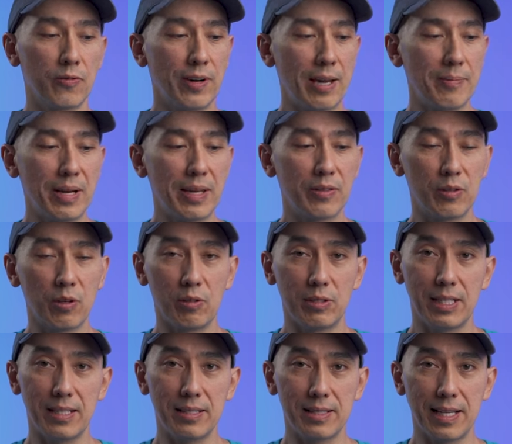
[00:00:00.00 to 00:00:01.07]
Find My Drone
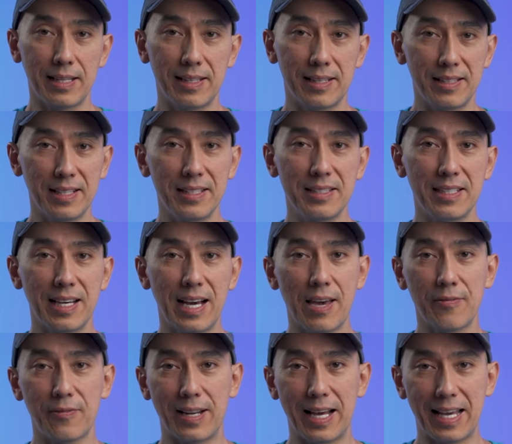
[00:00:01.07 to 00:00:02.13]
inside the
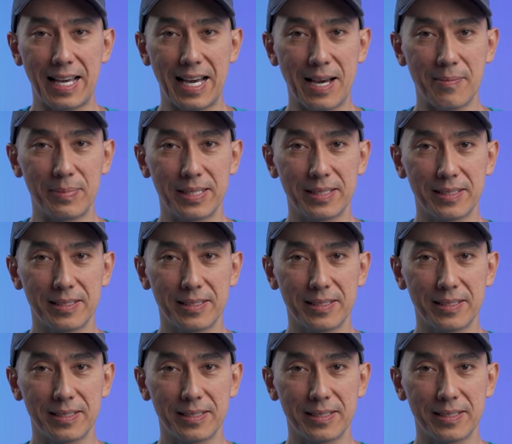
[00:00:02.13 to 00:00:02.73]
DJI Fly app.